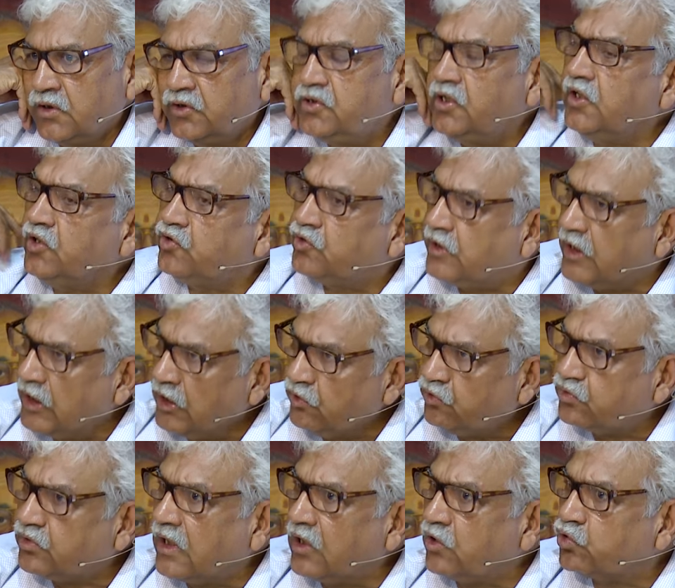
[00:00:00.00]
See, things
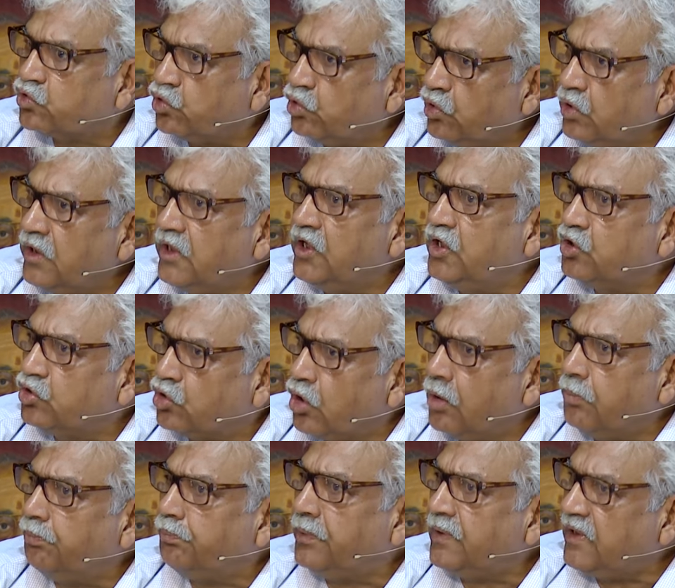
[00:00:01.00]
are so
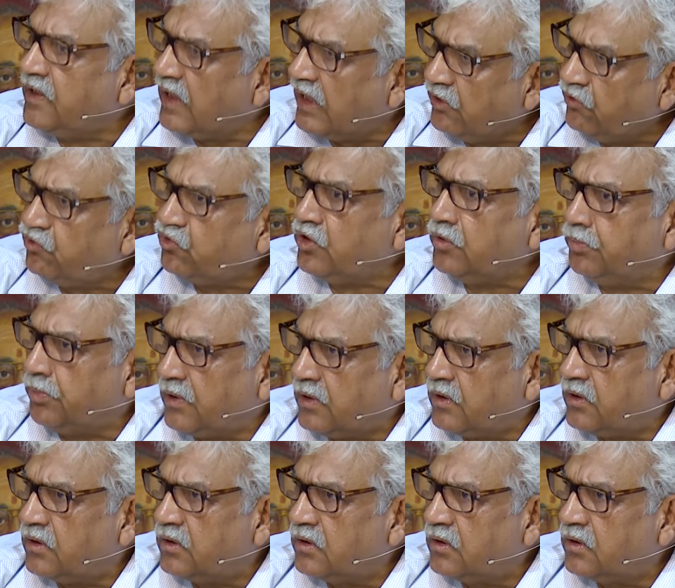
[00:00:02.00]
incomprehensible